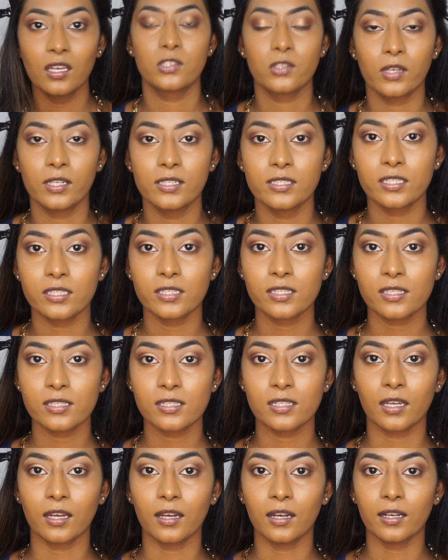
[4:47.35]
So I'll
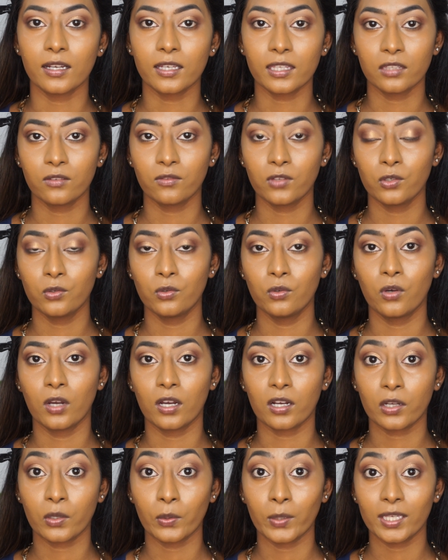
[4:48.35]
just give you
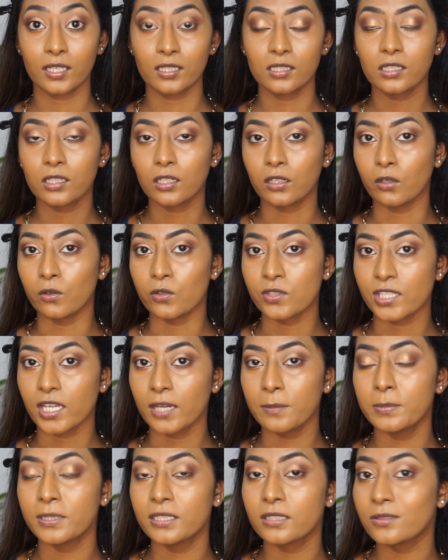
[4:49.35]
a quick
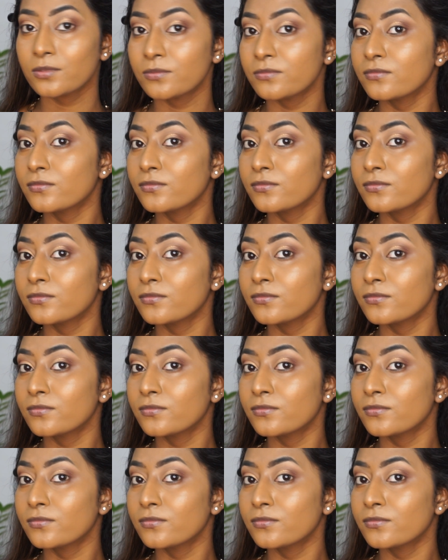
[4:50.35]
close-up.